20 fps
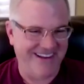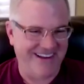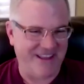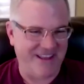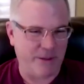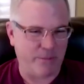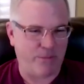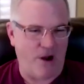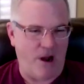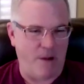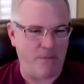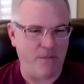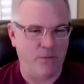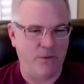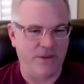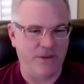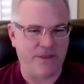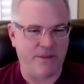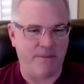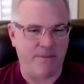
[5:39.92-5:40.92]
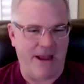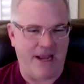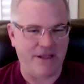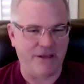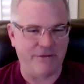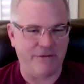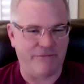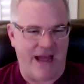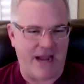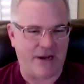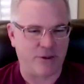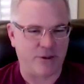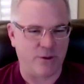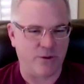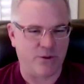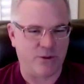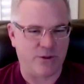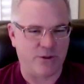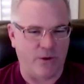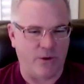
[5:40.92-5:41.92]
and the problem with a
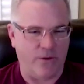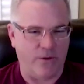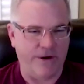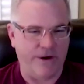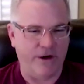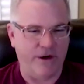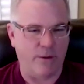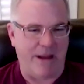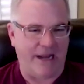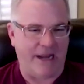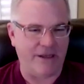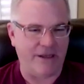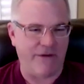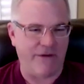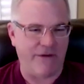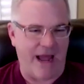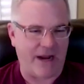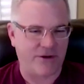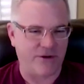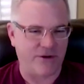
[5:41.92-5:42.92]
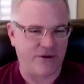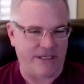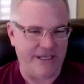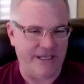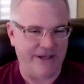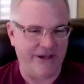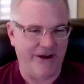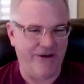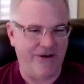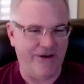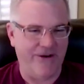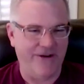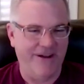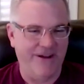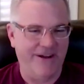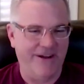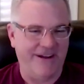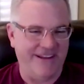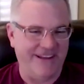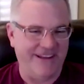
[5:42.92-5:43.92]
manufactured story or manufactured ego
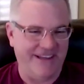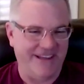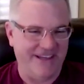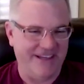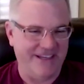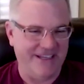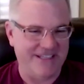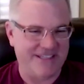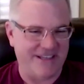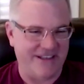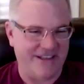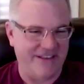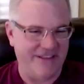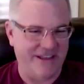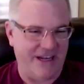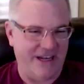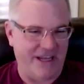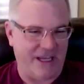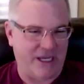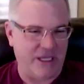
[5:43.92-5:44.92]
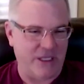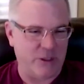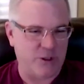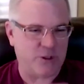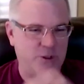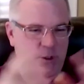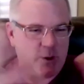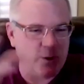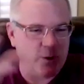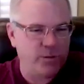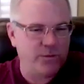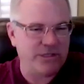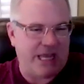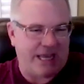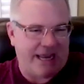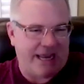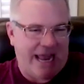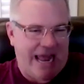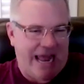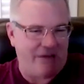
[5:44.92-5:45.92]
is that it consumes
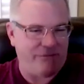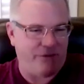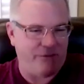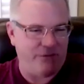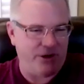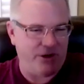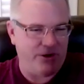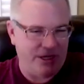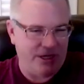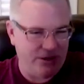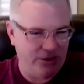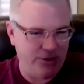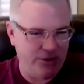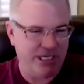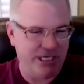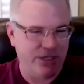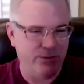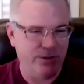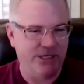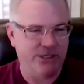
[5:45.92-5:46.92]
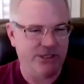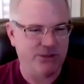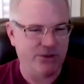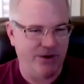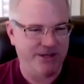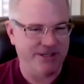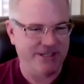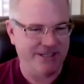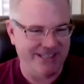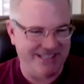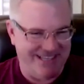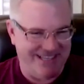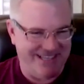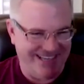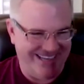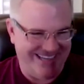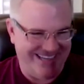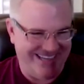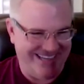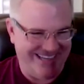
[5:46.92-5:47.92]
like half of your energy resources
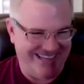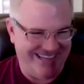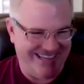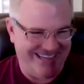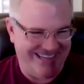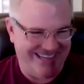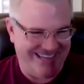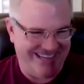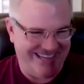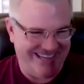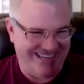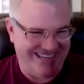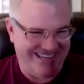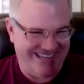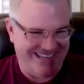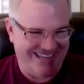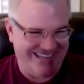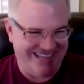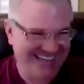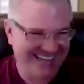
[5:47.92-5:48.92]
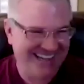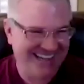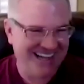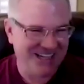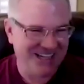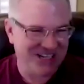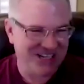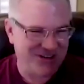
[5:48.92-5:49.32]
trying